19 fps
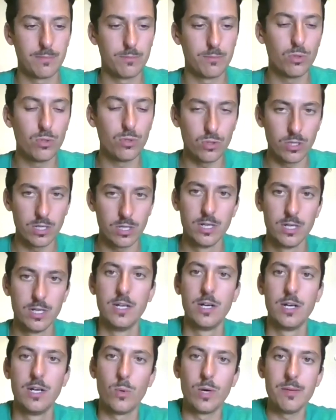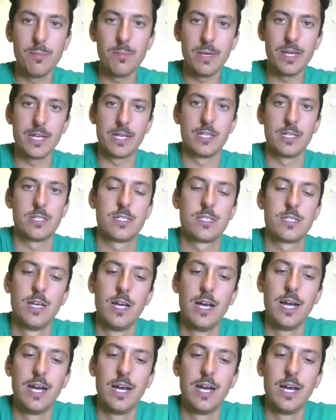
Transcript: more winemakers,